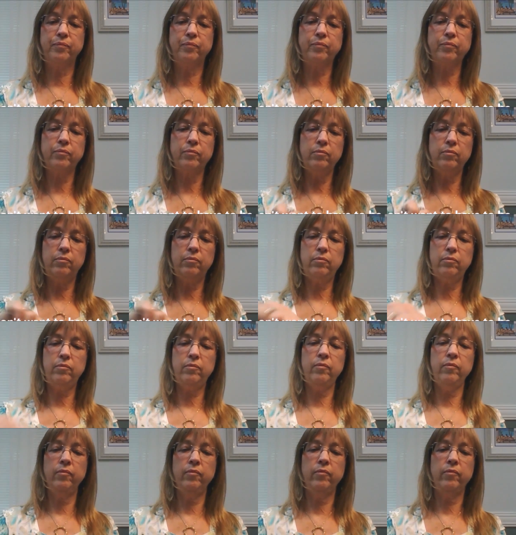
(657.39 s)

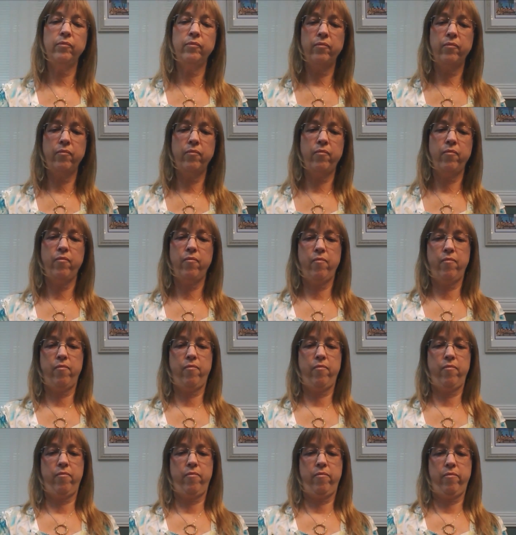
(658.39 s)

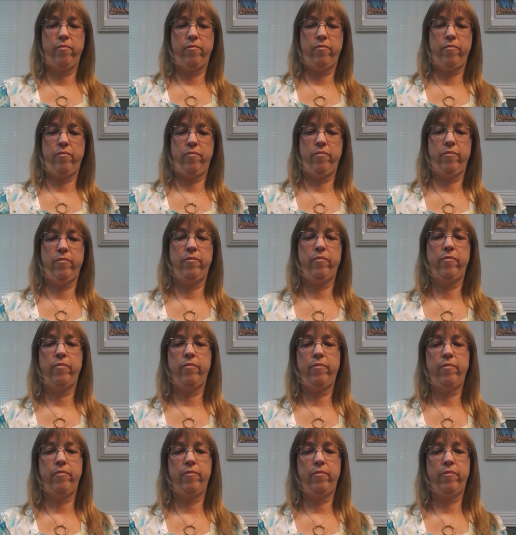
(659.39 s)

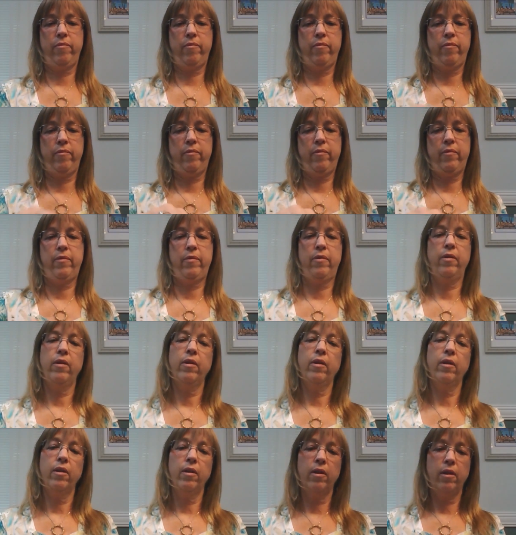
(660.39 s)

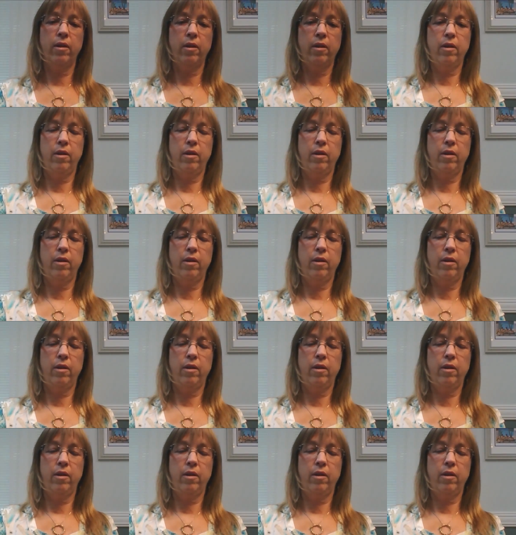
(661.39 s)
Nothing is said.